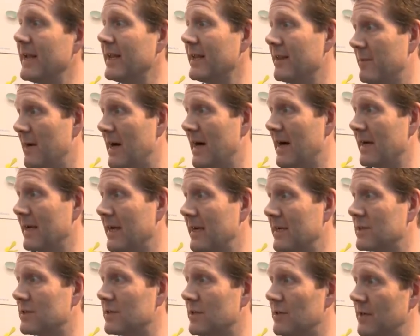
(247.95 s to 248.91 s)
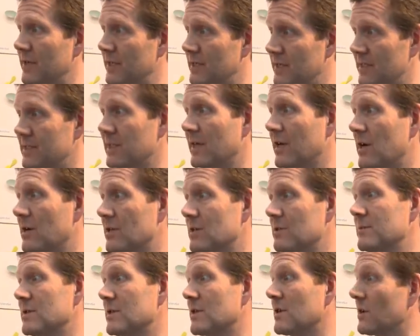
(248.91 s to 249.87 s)
in the market so existing
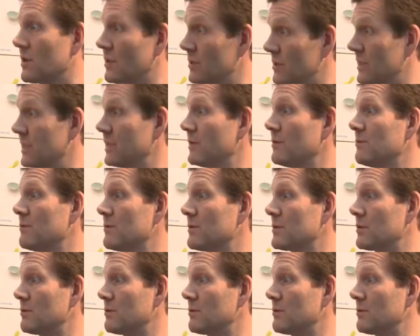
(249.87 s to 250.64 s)
customers can continue